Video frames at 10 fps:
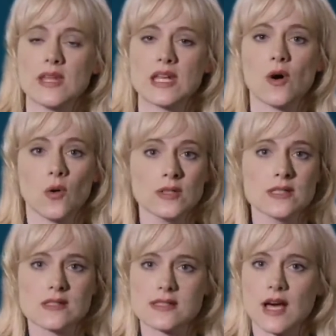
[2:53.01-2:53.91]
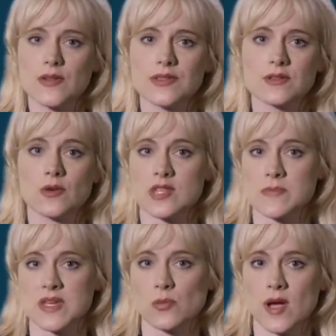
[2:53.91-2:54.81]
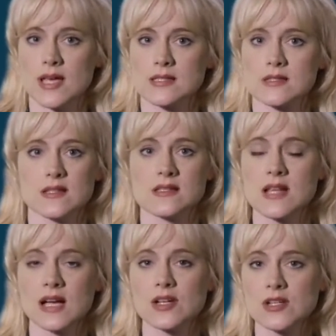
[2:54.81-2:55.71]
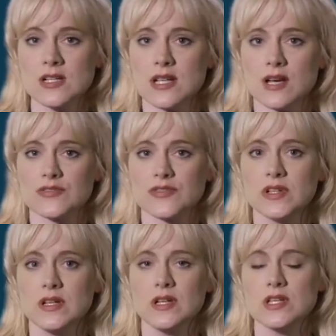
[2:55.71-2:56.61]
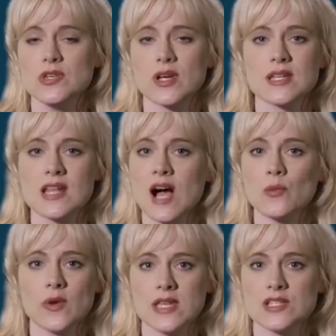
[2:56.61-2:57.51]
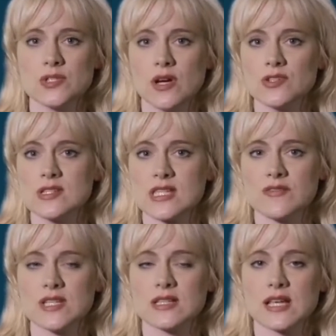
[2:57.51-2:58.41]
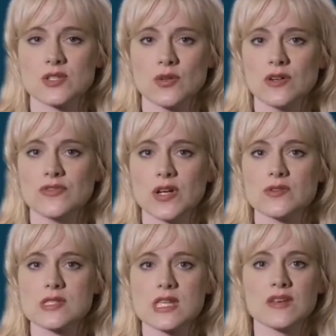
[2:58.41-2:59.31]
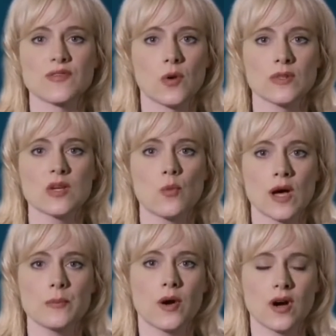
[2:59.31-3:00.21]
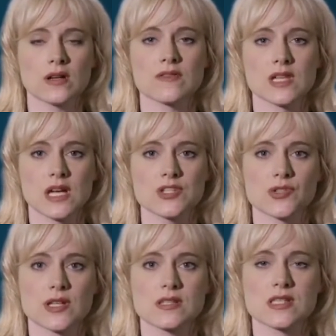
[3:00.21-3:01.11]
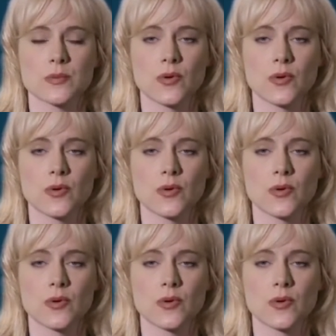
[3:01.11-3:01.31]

Winning only the South or the Midwest is not good enough. You cannot win 270 electoral votes if only one part of the country is